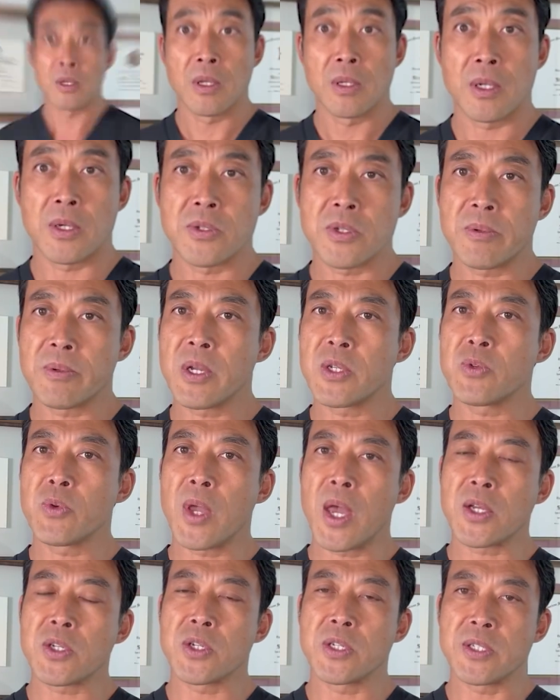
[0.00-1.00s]
Now, sometimes we
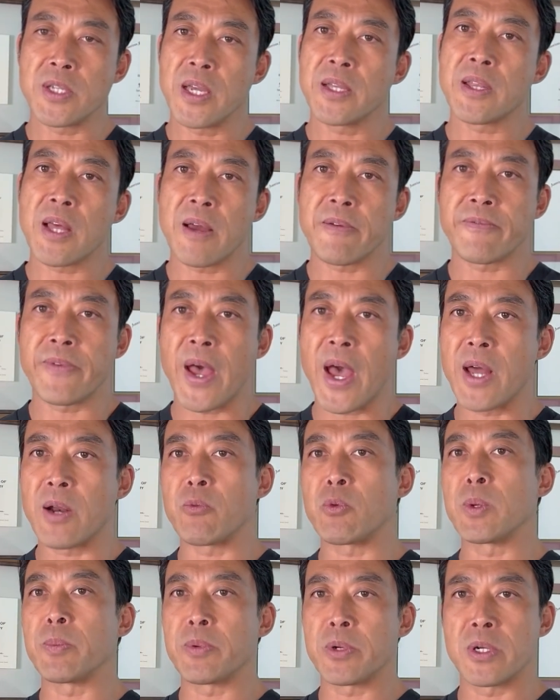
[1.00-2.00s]
actually take that fat and
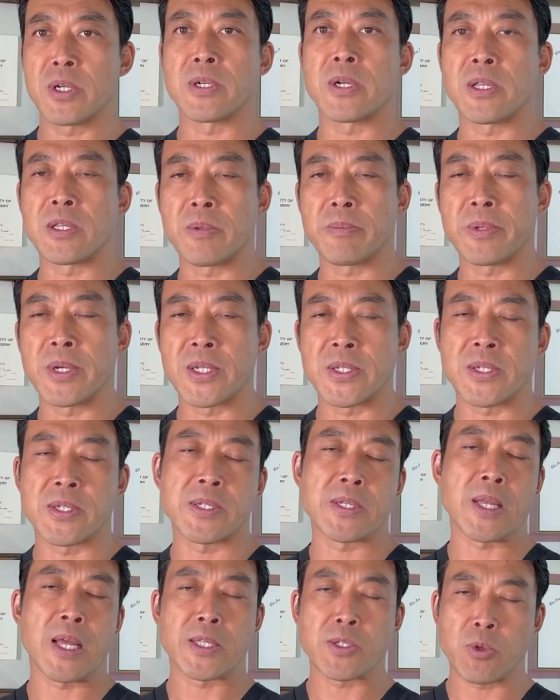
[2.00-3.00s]
we put it in other places,
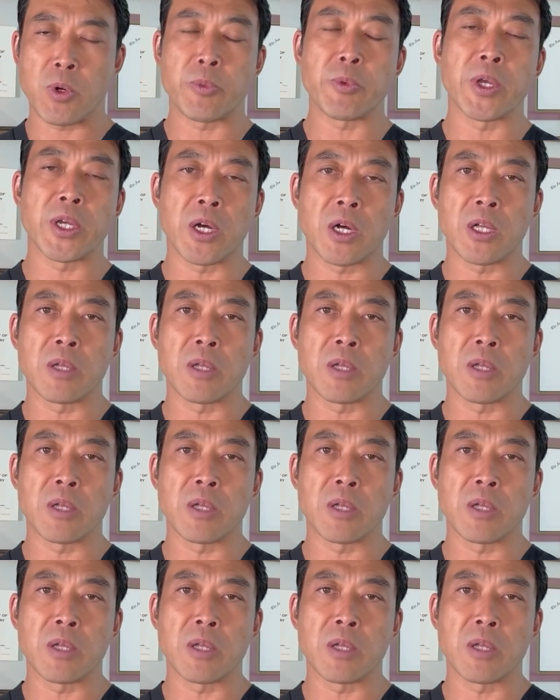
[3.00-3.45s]
and that's what we call